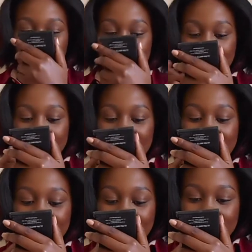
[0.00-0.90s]
See
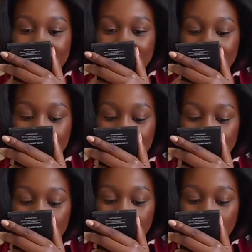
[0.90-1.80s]
that?
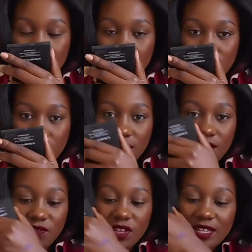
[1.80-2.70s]
I don't know
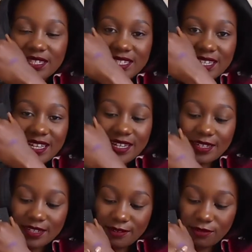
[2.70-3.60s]
if you can see
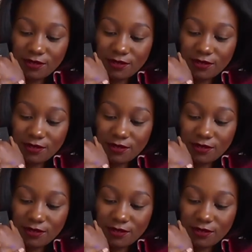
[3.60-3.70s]
it.